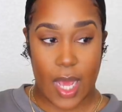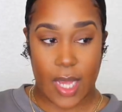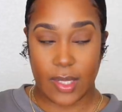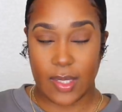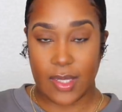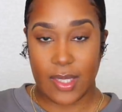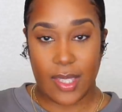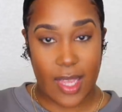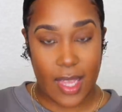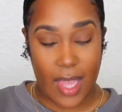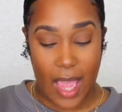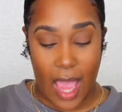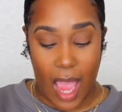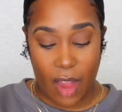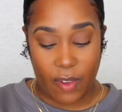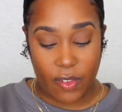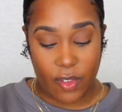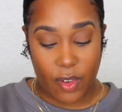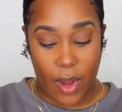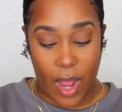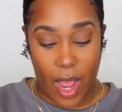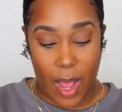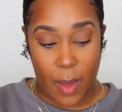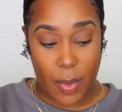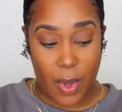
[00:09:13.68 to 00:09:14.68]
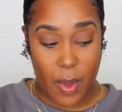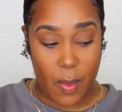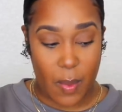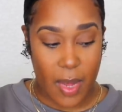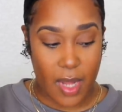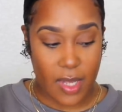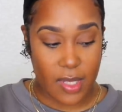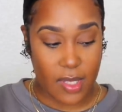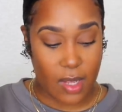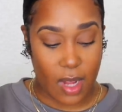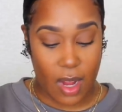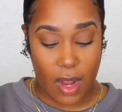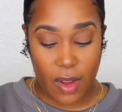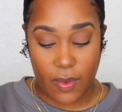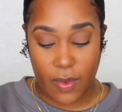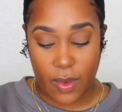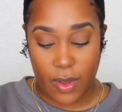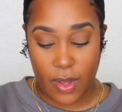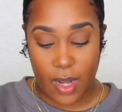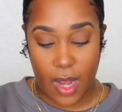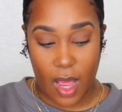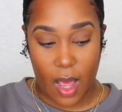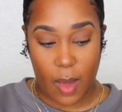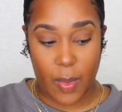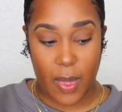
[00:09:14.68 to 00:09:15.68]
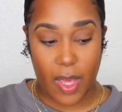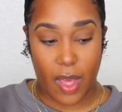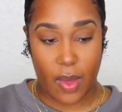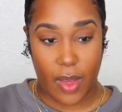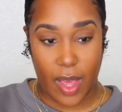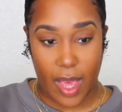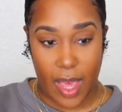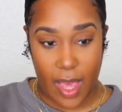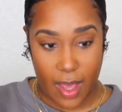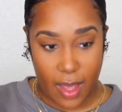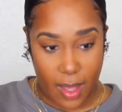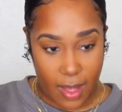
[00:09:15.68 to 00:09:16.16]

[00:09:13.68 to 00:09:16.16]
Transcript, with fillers: I just think after I put my scarf on, I'll be okay.